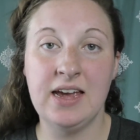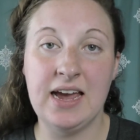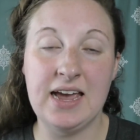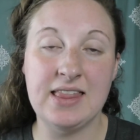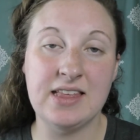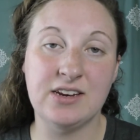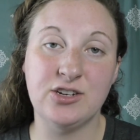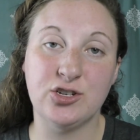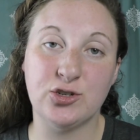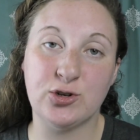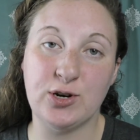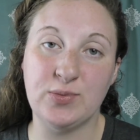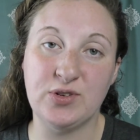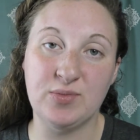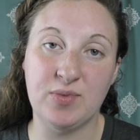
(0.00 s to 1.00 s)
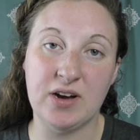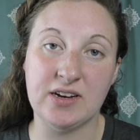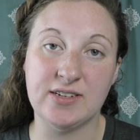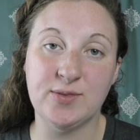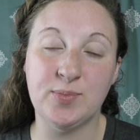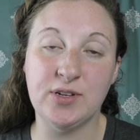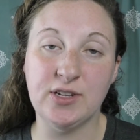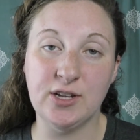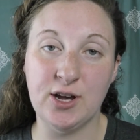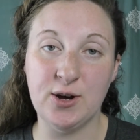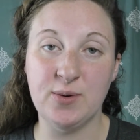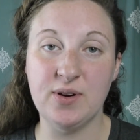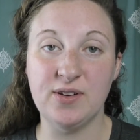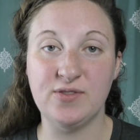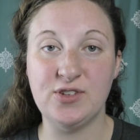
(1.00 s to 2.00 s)
in the description box
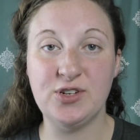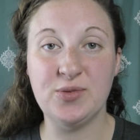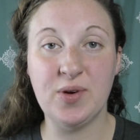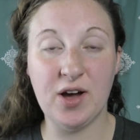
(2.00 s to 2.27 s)
below of 2